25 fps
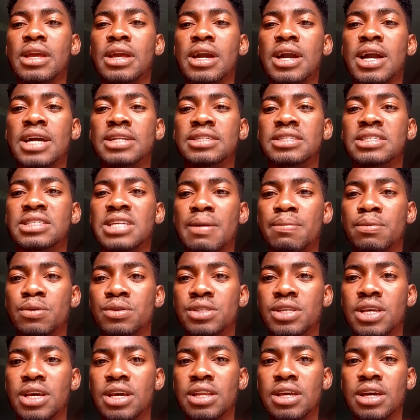And the disciples
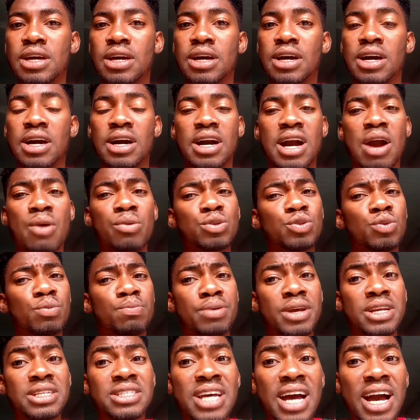said, are we to
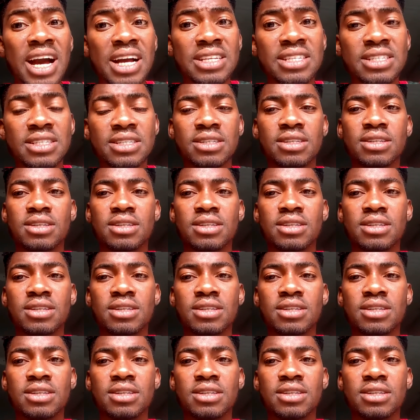pay tax?